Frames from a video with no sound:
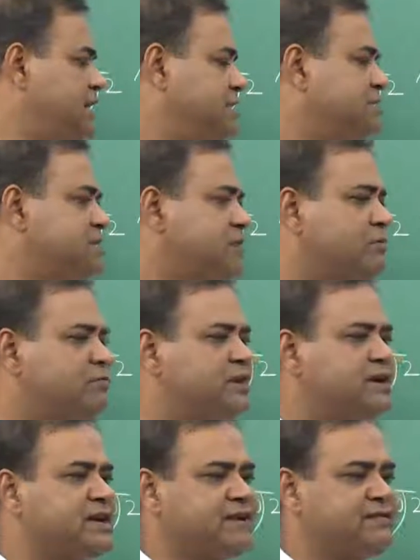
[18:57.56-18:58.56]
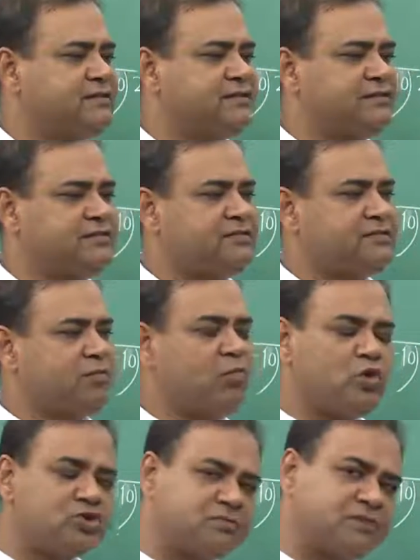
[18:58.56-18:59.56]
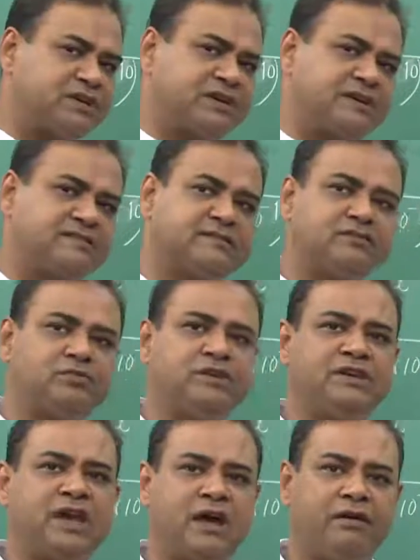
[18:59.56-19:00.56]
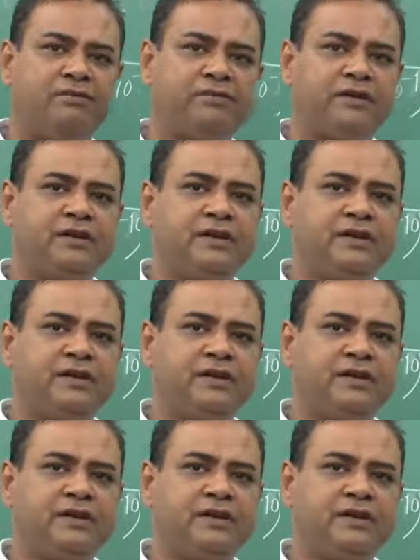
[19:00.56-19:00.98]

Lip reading: In some of the cases, most of the cases, we have